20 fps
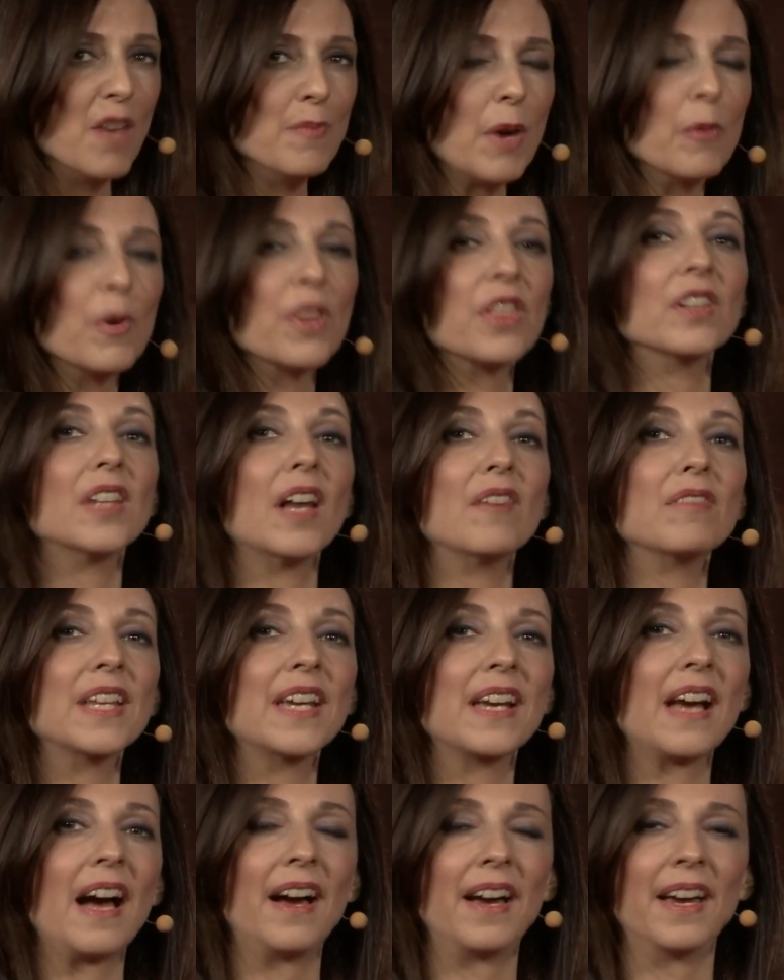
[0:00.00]
met with a lovely
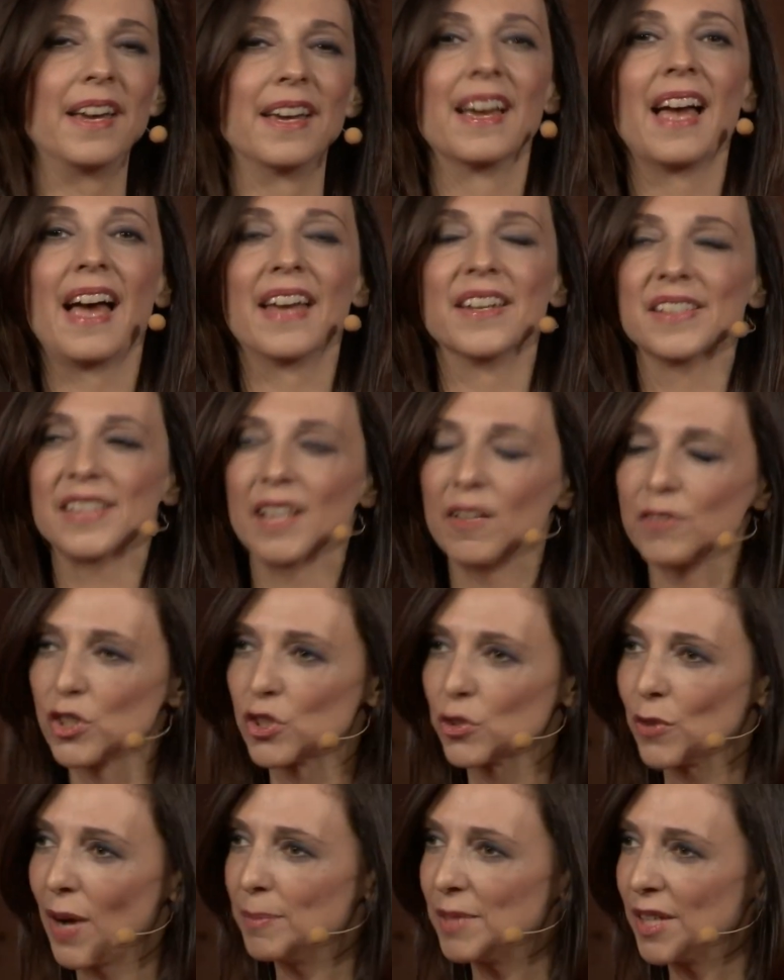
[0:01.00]
guy and a
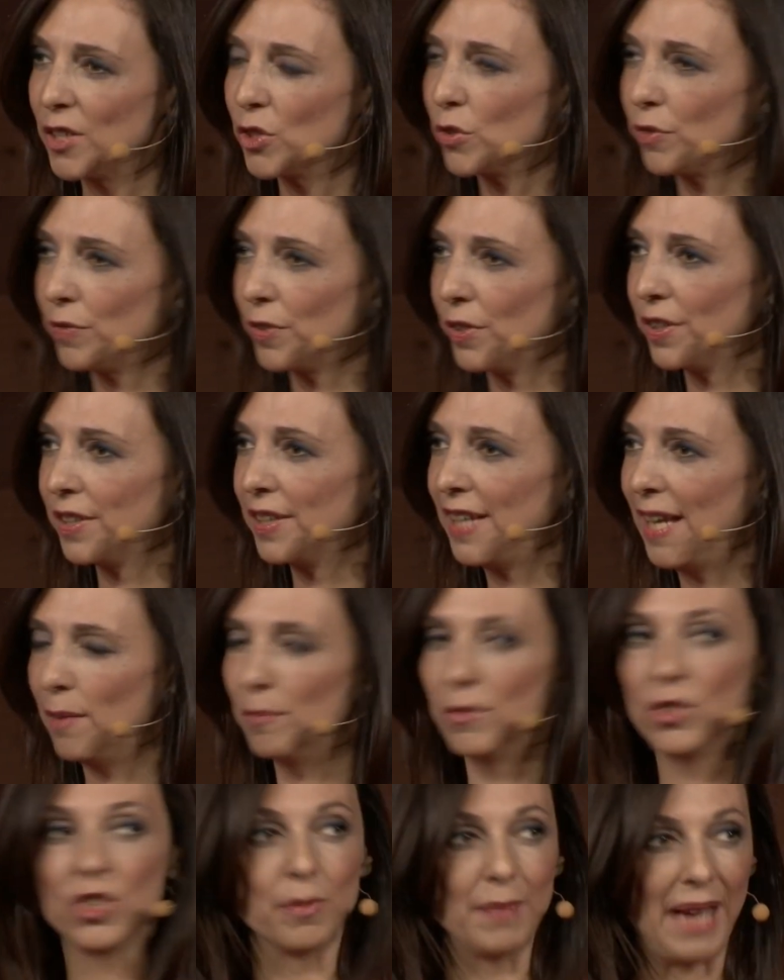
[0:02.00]
self-described introvert
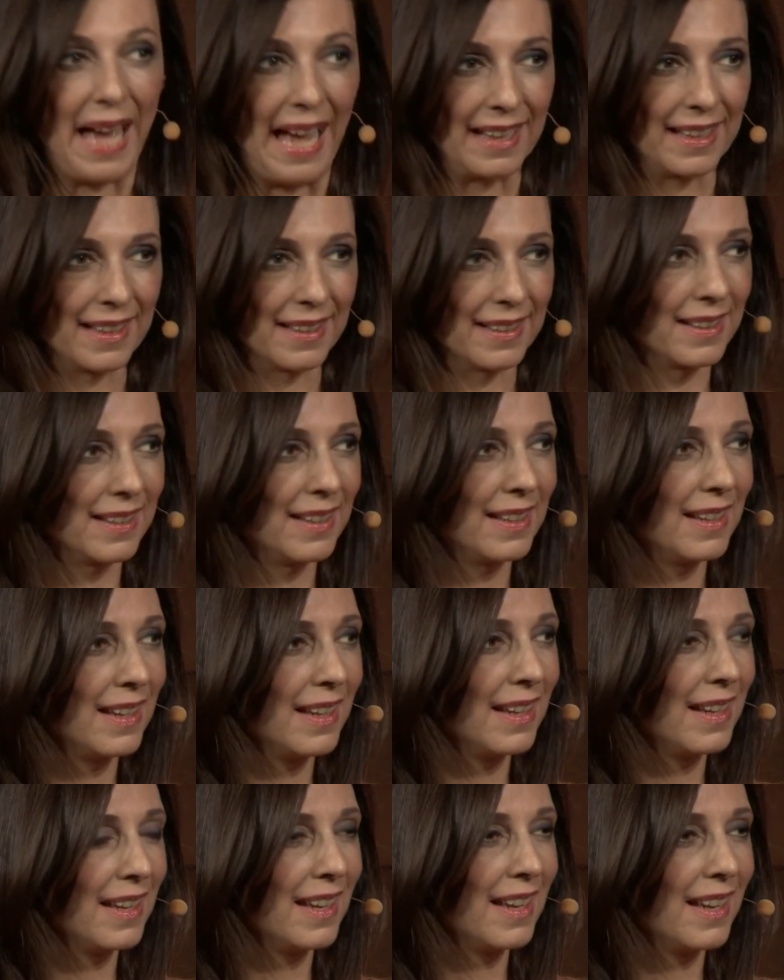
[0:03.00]
named Jim Hackett,
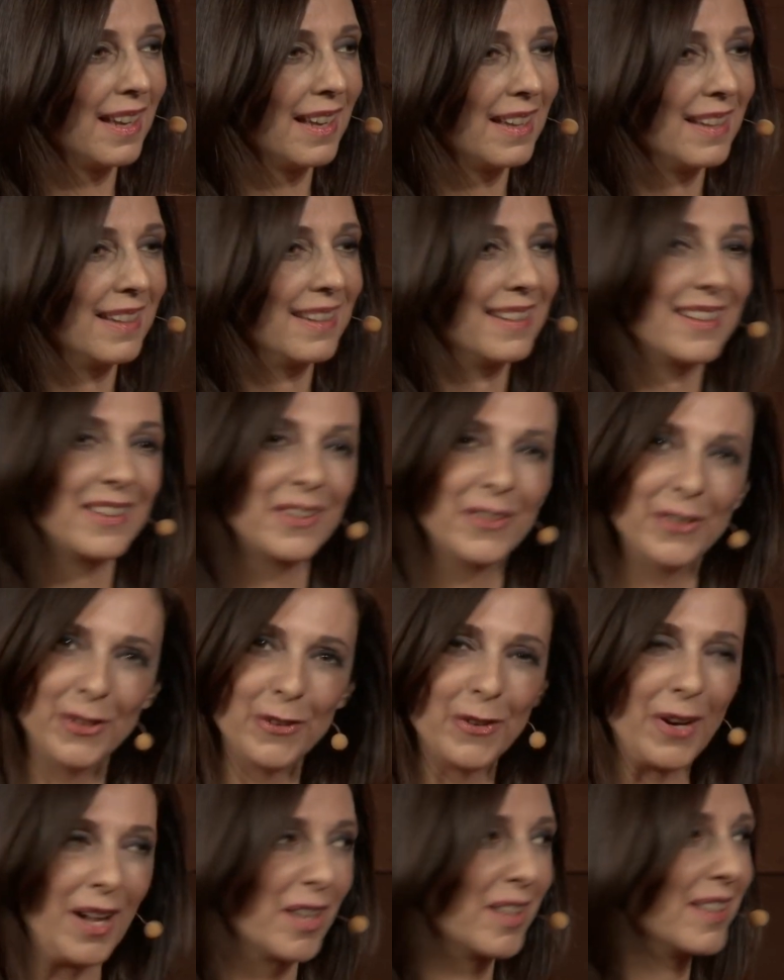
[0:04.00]
who
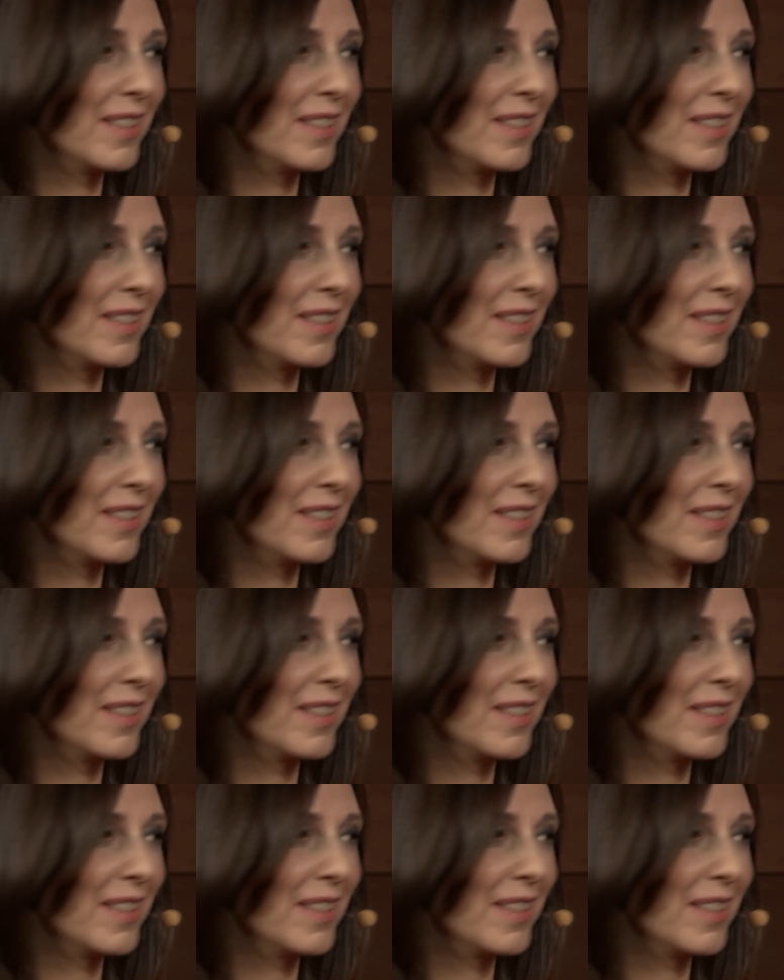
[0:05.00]
you all